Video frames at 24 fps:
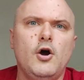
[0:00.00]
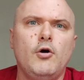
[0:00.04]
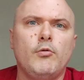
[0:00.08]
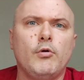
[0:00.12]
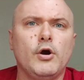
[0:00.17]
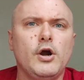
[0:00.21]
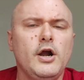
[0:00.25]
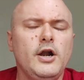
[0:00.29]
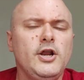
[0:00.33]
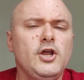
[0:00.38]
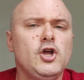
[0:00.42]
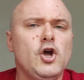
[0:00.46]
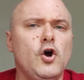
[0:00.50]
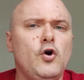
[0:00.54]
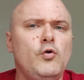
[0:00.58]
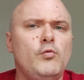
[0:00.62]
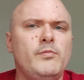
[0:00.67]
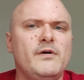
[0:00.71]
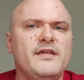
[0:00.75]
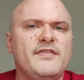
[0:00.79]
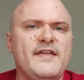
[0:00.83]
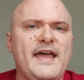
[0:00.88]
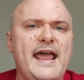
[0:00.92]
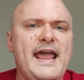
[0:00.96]
We're going to go
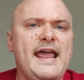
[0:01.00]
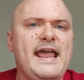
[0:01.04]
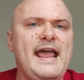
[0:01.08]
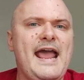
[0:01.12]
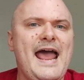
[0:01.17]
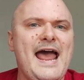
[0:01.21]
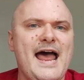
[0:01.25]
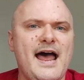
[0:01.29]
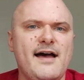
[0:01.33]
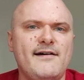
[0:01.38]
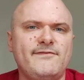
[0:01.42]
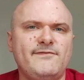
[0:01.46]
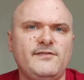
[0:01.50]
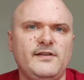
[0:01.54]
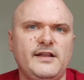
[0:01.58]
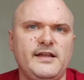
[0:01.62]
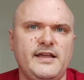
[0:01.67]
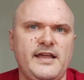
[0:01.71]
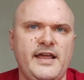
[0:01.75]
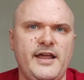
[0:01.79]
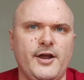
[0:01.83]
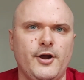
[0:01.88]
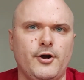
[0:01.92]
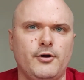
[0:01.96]
with a
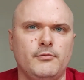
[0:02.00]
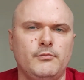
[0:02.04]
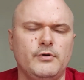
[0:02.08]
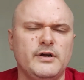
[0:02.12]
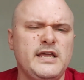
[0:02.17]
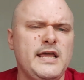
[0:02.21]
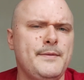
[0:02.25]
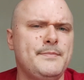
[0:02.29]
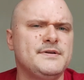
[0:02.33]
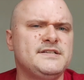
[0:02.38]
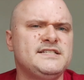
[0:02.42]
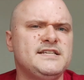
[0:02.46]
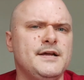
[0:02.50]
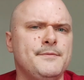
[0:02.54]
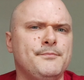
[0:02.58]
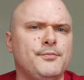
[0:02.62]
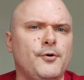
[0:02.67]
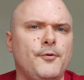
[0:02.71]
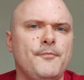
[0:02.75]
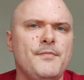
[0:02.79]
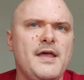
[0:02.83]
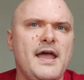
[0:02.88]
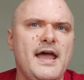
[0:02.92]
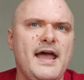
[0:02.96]
Halfling here. We'll keep it
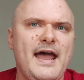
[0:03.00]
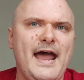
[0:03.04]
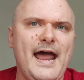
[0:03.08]
simple.